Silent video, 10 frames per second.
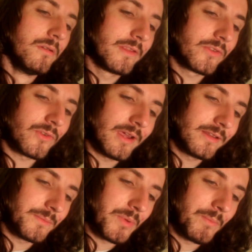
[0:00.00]

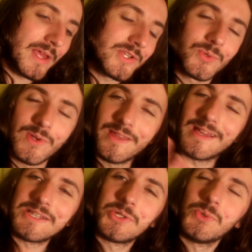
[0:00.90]
trying to perpetuate
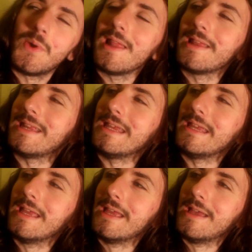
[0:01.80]
that
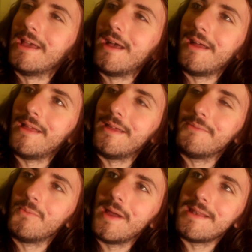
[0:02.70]
duality
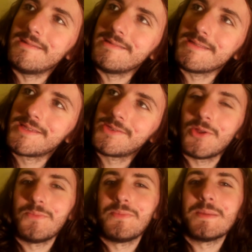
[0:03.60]
when
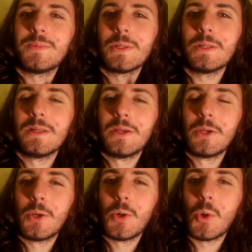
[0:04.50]
certain people
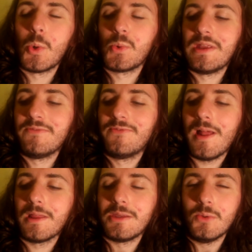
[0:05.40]
only
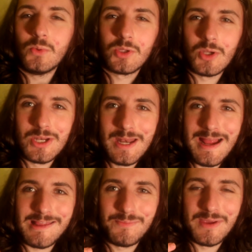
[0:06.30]
value certain
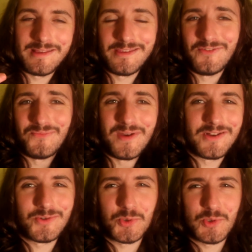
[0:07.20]
aspects of my
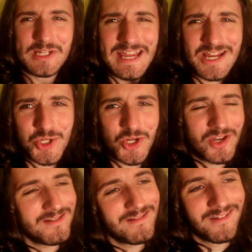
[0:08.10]

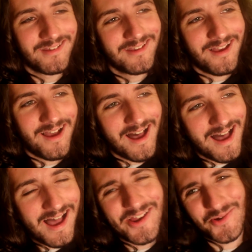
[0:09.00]
creation?
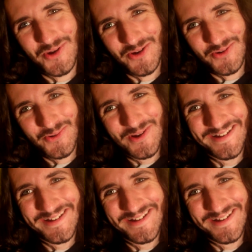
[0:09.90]
I don't know.